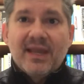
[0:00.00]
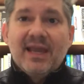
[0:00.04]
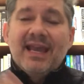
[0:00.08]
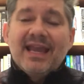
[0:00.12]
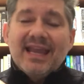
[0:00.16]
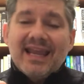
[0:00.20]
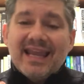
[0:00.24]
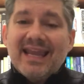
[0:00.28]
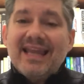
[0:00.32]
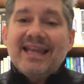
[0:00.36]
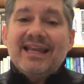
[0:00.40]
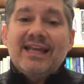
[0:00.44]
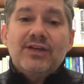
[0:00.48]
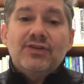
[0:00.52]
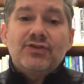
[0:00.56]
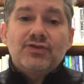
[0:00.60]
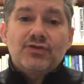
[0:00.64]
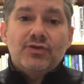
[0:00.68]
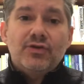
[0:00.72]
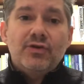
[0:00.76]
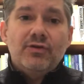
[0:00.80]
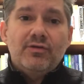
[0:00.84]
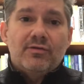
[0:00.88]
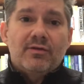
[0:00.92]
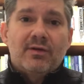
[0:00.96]
It is
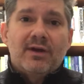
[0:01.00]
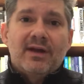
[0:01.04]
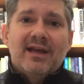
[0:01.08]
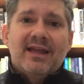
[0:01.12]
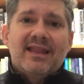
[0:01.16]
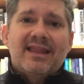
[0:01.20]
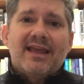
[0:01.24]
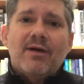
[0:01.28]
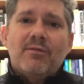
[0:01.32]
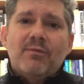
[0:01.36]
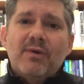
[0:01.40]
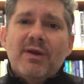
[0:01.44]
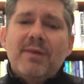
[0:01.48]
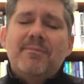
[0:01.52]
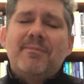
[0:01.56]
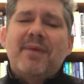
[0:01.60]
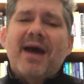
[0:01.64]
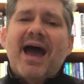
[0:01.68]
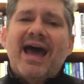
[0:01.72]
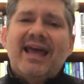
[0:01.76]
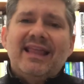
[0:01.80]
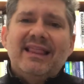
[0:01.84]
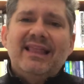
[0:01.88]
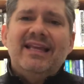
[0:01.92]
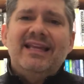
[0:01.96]
true that we
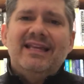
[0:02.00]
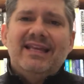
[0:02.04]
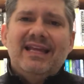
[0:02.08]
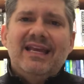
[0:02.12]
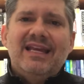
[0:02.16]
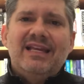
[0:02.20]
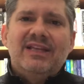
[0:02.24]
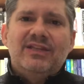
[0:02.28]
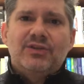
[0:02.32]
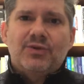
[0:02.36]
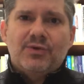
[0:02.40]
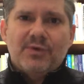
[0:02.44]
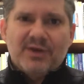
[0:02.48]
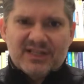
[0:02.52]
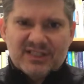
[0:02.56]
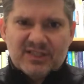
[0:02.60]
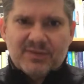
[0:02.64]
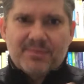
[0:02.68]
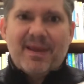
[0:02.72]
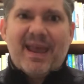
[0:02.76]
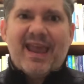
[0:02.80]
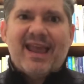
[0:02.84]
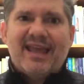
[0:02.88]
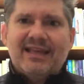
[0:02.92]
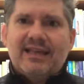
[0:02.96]
badly need to
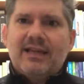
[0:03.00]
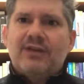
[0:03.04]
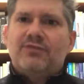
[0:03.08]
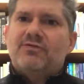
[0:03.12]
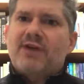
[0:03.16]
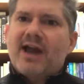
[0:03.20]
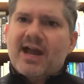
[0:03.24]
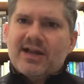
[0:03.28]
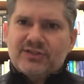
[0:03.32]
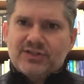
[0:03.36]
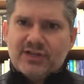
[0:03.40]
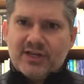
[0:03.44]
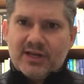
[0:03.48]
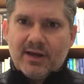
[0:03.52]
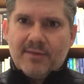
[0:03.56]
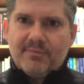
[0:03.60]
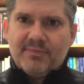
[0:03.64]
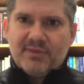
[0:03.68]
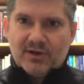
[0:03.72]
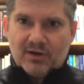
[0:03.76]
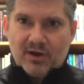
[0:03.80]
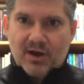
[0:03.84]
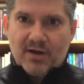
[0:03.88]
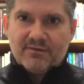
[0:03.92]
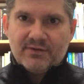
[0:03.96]
expand and ratchet up
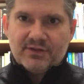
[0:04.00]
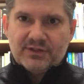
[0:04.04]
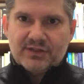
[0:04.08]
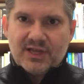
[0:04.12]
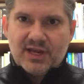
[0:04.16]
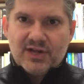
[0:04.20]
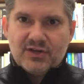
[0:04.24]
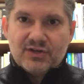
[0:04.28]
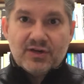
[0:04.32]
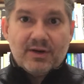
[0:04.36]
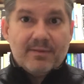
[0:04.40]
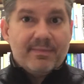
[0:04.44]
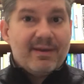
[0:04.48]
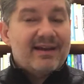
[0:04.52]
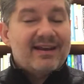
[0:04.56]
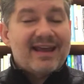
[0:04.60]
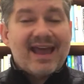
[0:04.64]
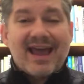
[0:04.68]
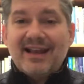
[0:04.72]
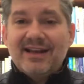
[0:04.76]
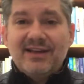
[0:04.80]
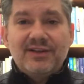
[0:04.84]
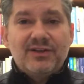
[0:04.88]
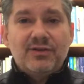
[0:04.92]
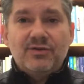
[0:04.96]
the conversation about
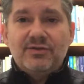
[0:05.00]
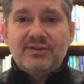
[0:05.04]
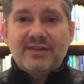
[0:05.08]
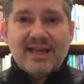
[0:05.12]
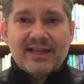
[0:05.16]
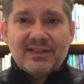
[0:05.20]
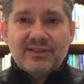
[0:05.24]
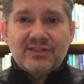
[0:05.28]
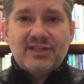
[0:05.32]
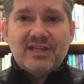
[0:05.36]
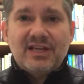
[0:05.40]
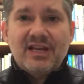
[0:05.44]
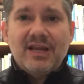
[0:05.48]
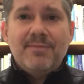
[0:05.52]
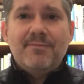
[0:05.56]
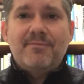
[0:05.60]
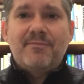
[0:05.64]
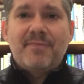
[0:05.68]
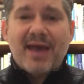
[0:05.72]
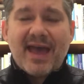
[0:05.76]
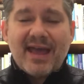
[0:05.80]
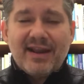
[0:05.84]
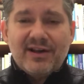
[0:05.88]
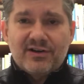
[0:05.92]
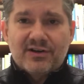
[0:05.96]
how to do density
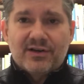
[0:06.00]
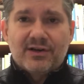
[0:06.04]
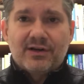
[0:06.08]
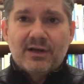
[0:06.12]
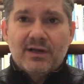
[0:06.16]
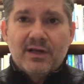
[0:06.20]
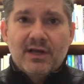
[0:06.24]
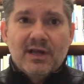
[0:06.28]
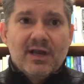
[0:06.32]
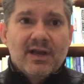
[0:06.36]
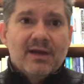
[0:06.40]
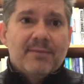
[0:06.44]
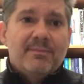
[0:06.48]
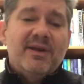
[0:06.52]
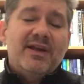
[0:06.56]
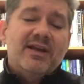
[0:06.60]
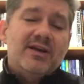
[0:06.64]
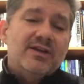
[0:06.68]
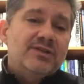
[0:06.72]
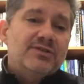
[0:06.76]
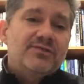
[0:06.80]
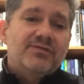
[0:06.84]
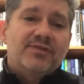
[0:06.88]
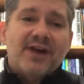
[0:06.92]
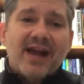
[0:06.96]
better,
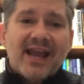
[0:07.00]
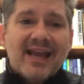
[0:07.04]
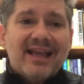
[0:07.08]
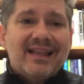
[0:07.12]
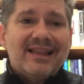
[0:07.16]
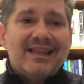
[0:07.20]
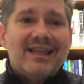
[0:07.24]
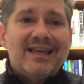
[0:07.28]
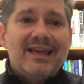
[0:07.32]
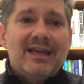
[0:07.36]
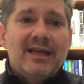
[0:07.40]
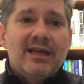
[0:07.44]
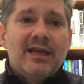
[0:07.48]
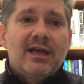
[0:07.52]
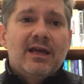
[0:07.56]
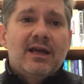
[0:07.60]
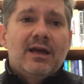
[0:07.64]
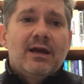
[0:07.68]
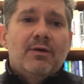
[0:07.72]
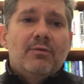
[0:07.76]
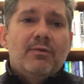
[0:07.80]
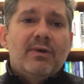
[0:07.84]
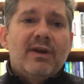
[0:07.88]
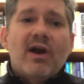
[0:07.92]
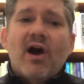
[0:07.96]
because frankly,
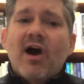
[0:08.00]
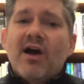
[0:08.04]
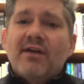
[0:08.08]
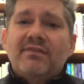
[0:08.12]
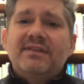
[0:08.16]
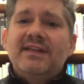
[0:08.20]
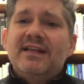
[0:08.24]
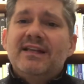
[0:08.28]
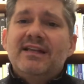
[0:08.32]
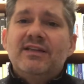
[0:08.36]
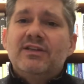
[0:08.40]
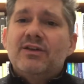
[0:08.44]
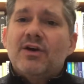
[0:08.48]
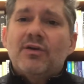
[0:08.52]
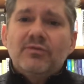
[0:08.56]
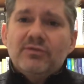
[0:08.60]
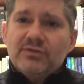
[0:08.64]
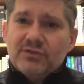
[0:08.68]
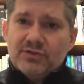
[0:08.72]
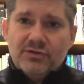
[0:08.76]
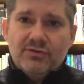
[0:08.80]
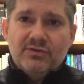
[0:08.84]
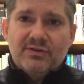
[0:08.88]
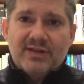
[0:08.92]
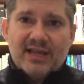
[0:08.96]
we often don't
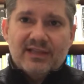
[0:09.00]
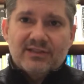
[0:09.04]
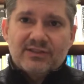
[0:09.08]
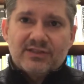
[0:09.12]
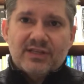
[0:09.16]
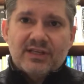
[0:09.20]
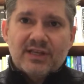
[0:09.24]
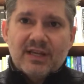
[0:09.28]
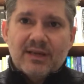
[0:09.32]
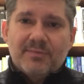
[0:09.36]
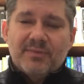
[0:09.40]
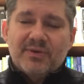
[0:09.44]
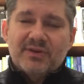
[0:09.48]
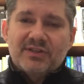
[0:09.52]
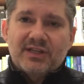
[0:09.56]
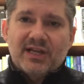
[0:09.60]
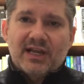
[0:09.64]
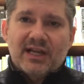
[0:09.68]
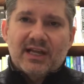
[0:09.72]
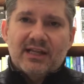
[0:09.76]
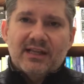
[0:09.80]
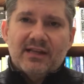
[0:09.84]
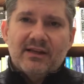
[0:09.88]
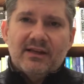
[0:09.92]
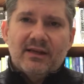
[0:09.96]
do density
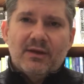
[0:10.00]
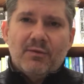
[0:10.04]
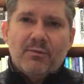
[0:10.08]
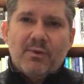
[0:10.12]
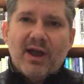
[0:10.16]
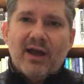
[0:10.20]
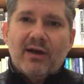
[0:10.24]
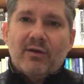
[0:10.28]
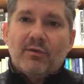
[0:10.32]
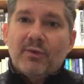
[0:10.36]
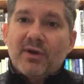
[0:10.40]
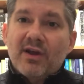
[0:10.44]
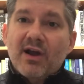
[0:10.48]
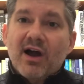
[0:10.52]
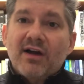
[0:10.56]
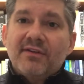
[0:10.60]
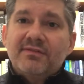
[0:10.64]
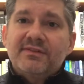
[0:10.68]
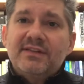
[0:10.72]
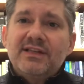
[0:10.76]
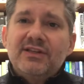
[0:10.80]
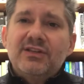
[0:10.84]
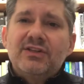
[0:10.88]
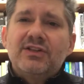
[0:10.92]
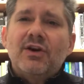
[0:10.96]
particularly well. We
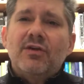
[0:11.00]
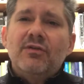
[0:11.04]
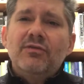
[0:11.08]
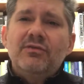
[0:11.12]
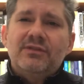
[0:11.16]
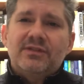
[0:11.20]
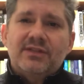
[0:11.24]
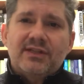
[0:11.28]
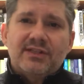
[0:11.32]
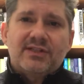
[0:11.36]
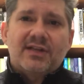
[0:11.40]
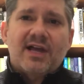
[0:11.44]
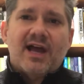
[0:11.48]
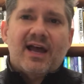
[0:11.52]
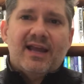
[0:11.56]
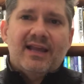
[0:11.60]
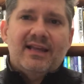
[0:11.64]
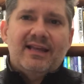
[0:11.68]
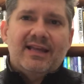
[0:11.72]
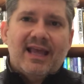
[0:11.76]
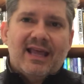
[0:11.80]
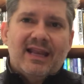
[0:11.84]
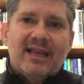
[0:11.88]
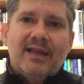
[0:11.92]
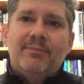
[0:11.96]
often don't design
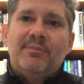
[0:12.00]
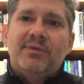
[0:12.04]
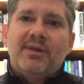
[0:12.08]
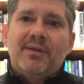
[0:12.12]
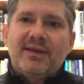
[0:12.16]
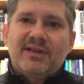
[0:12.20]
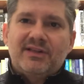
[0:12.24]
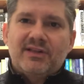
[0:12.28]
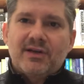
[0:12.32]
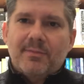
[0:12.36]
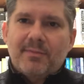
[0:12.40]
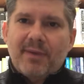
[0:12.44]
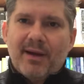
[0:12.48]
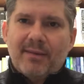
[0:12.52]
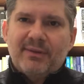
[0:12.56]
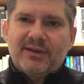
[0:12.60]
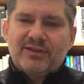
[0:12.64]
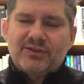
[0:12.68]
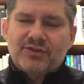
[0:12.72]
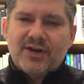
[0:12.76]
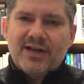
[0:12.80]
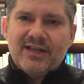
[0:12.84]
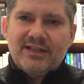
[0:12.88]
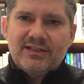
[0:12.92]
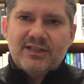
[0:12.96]
and implement our public
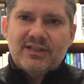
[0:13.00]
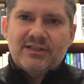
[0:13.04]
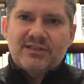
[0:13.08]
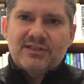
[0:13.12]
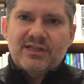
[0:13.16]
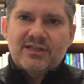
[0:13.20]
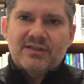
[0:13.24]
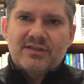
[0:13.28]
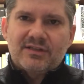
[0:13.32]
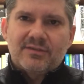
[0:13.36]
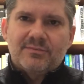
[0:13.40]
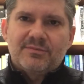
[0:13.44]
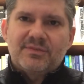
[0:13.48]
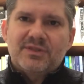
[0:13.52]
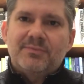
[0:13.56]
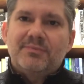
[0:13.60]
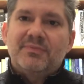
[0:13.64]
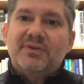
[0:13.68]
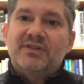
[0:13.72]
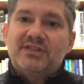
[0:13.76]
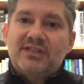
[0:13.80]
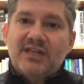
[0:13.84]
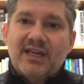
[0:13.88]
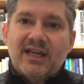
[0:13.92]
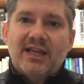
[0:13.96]
transit systems
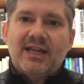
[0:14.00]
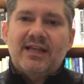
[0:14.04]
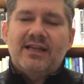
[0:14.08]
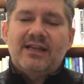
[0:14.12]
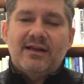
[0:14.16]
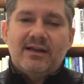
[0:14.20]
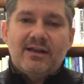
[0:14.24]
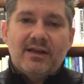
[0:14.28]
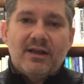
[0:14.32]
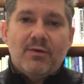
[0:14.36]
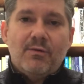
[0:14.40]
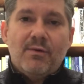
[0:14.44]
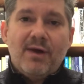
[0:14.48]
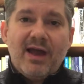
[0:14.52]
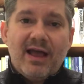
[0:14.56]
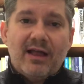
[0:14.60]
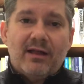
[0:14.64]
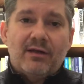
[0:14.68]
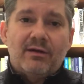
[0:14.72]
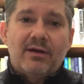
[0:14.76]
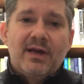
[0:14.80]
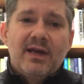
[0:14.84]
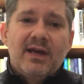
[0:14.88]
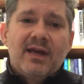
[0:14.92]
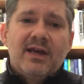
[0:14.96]
particularly
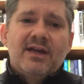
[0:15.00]
well.